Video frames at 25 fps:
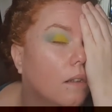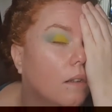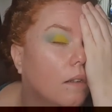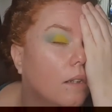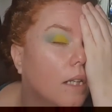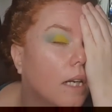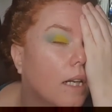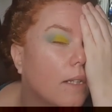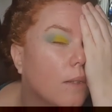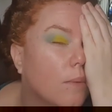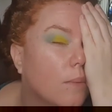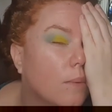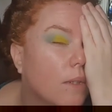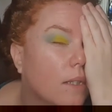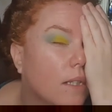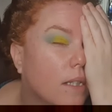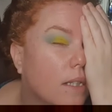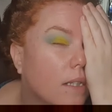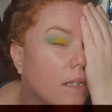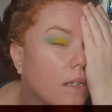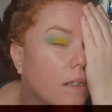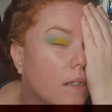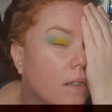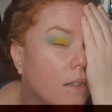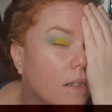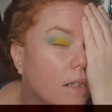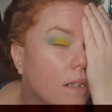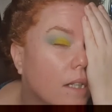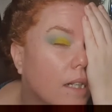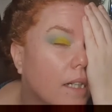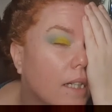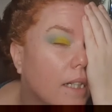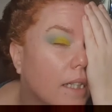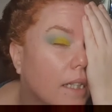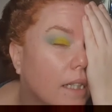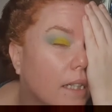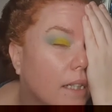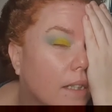that's what this looks
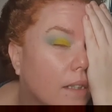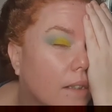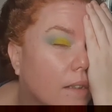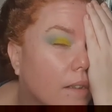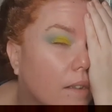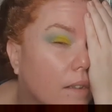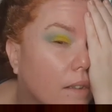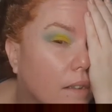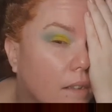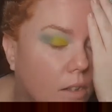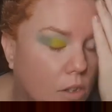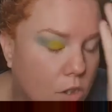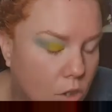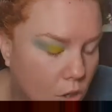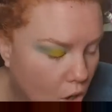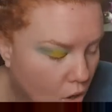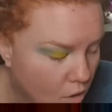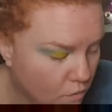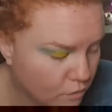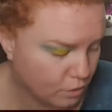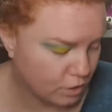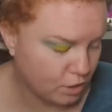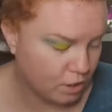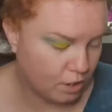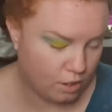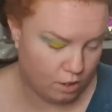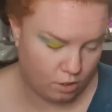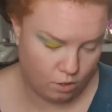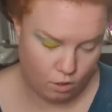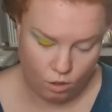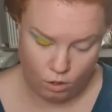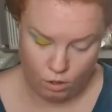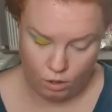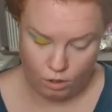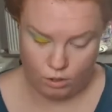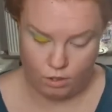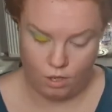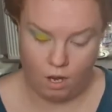like. So obviously the
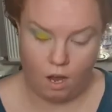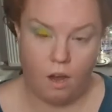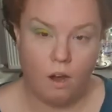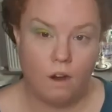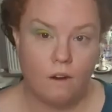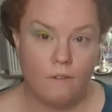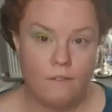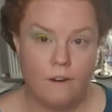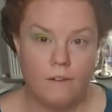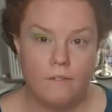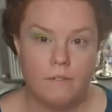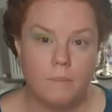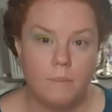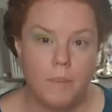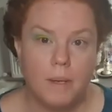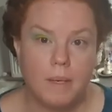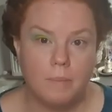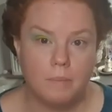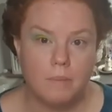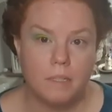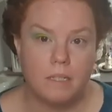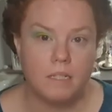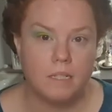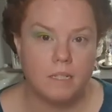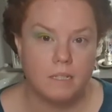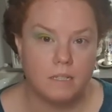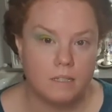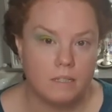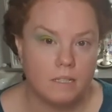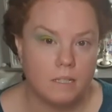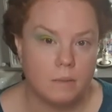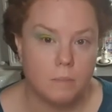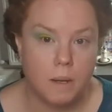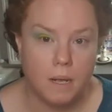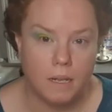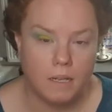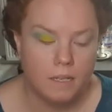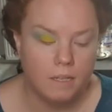colours are very pigmented in this
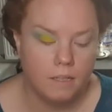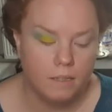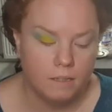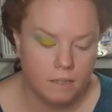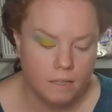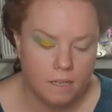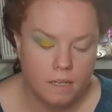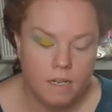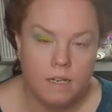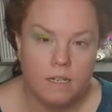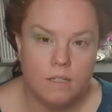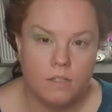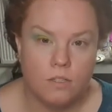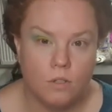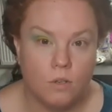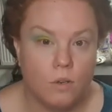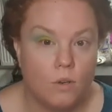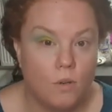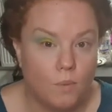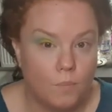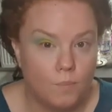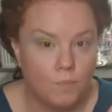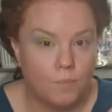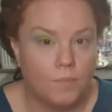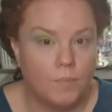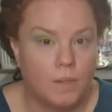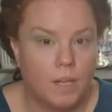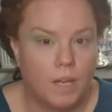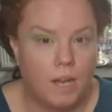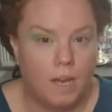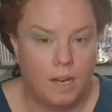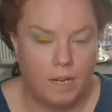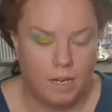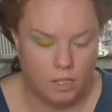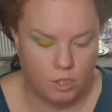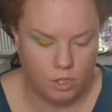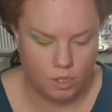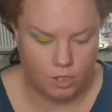palette. So
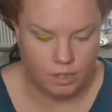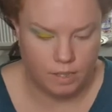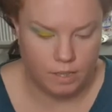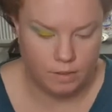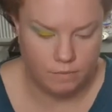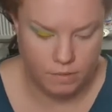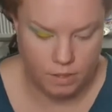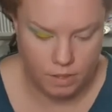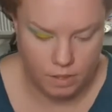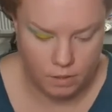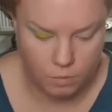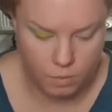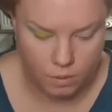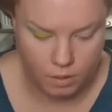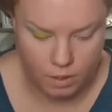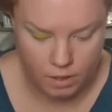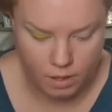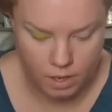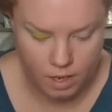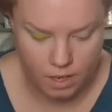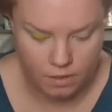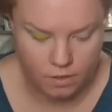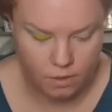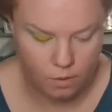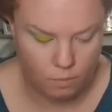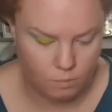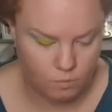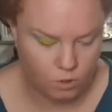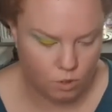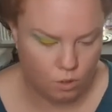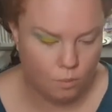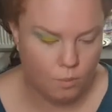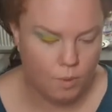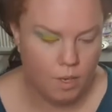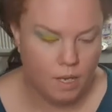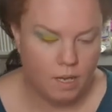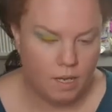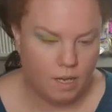I actually give this one a thumbs
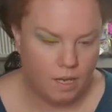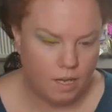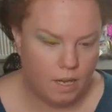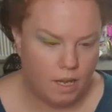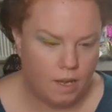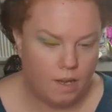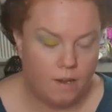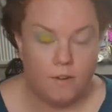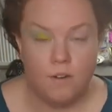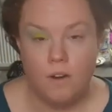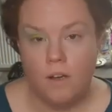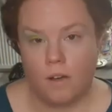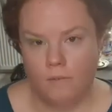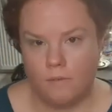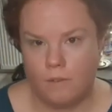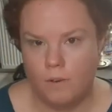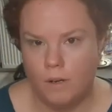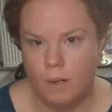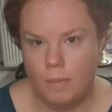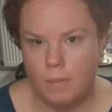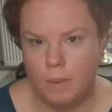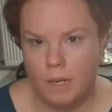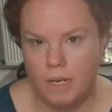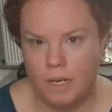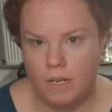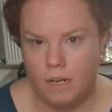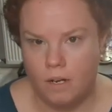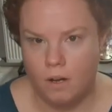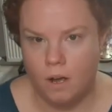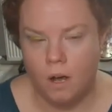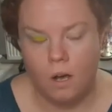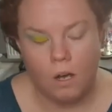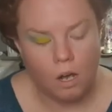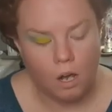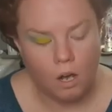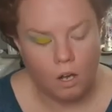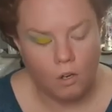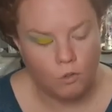up. Not for it being a
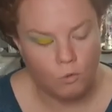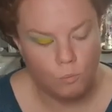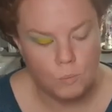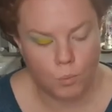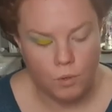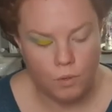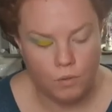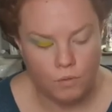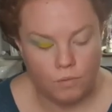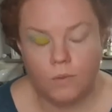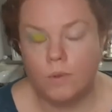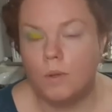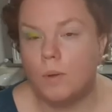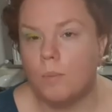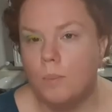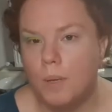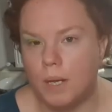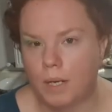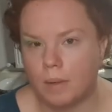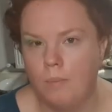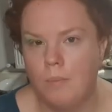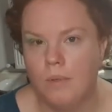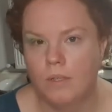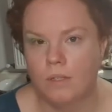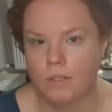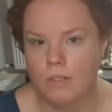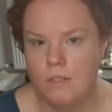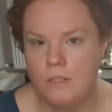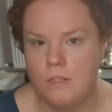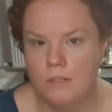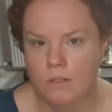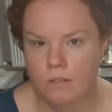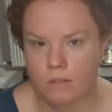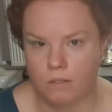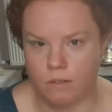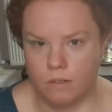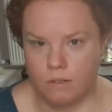knockoff, but for the pigments